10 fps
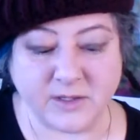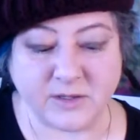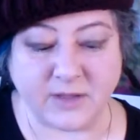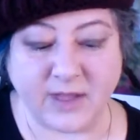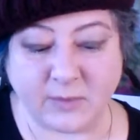
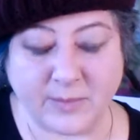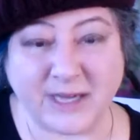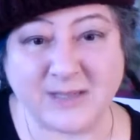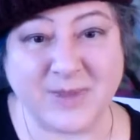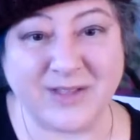that
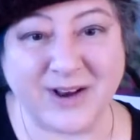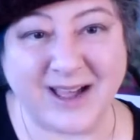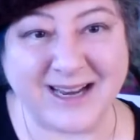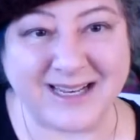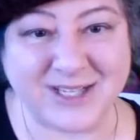reminds me that
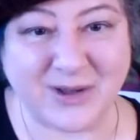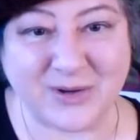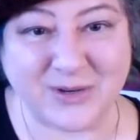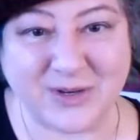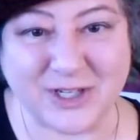I need to go do it.